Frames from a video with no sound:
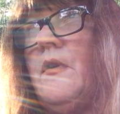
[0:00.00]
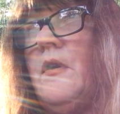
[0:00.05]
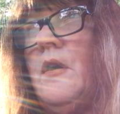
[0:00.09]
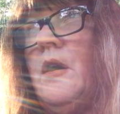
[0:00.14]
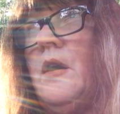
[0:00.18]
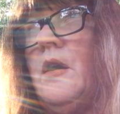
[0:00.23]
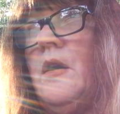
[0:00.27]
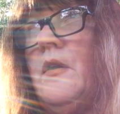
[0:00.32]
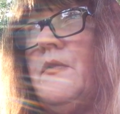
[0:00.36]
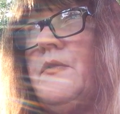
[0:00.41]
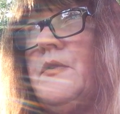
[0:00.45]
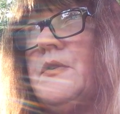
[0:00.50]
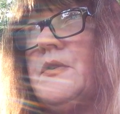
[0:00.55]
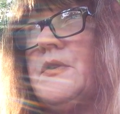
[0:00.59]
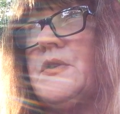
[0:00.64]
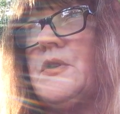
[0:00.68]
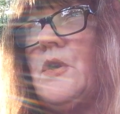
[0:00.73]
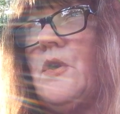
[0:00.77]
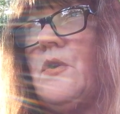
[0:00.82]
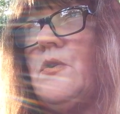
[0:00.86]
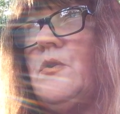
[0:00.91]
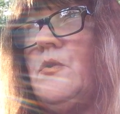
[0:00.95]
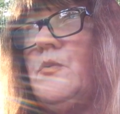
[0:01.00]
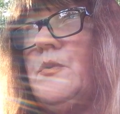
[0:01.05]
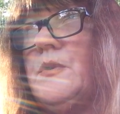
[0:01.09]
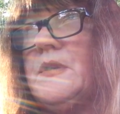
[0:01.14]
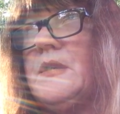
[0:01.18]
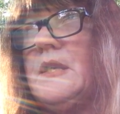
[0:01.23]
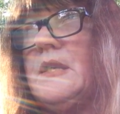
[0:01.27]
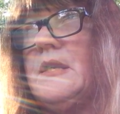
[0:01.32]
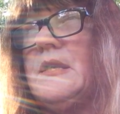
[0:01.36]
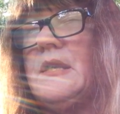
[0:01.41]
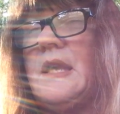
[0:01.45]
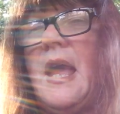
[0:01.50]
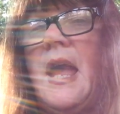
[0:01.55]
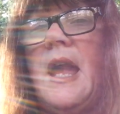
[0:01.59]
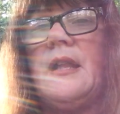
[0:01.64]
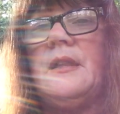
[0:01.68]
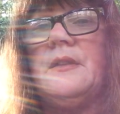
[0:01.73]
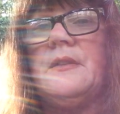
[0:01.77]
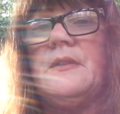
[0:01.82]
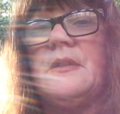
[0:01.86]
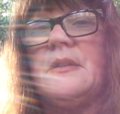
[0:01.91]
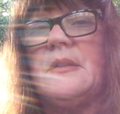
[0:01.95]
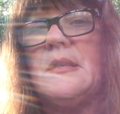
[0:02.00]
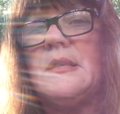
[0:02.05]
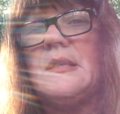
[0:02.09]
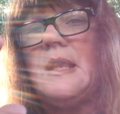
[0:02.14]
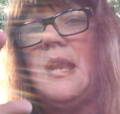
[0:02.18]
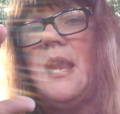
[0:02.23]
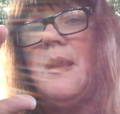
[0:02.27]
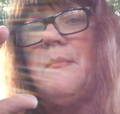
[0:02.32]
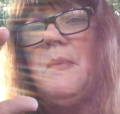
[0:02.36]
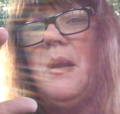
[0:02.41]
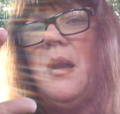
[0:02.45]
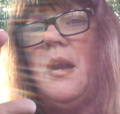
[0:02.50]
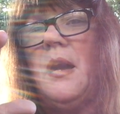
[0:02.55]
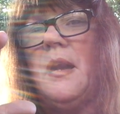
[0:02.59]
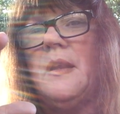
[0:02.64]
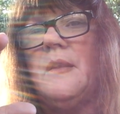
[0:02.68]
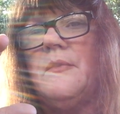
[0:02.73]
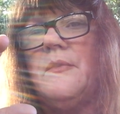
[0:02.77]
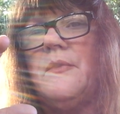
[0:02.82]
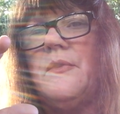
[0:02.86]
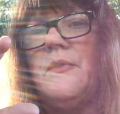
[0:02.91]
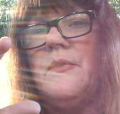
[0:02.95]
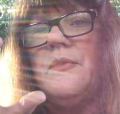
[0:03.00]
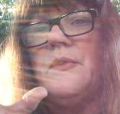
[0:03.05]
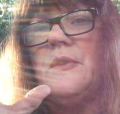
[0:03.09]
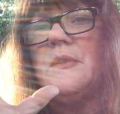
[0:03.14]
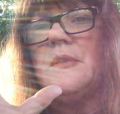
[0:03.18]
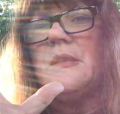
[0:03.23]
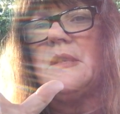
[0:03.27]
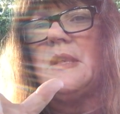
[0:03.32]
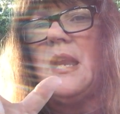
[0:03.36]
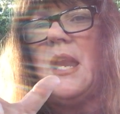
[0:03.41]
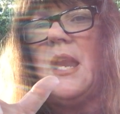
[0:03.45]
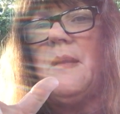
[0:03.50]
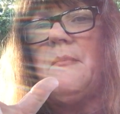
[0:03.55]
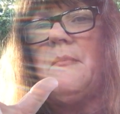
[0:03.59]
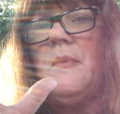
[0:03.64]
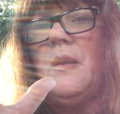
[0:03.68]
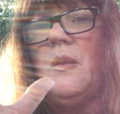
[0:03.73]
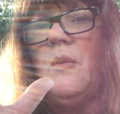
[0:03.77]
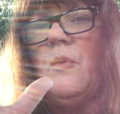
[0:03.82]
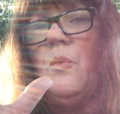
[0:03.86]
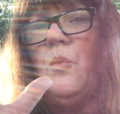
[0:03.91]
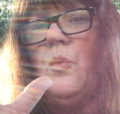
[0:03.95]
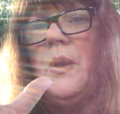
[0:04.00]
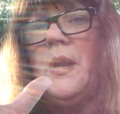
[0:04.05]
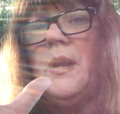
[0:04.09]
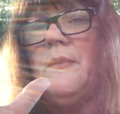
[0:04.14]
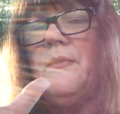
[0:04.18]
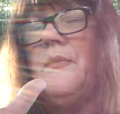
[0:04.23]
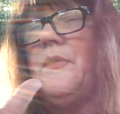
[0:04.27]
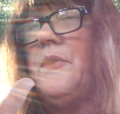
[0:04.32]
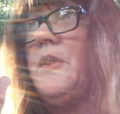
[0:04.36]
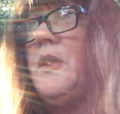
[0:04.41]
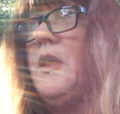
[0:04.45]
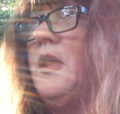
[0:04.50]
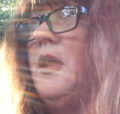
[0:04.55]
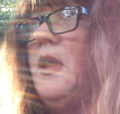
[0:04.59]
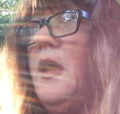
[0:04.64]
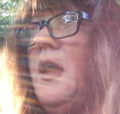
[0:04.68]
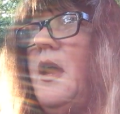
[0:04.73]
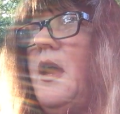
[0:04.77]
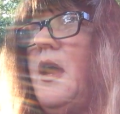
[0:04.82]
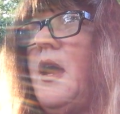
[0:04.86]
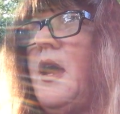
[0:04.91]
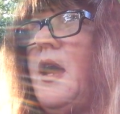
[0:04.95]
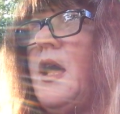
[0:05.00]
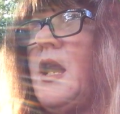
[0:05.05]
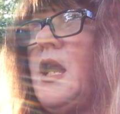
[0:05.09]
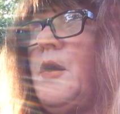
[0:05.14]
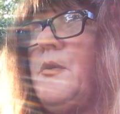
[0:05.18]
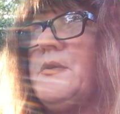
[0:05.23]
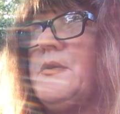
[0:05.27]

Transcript: uh, the circle was exactly the same height, the same width, and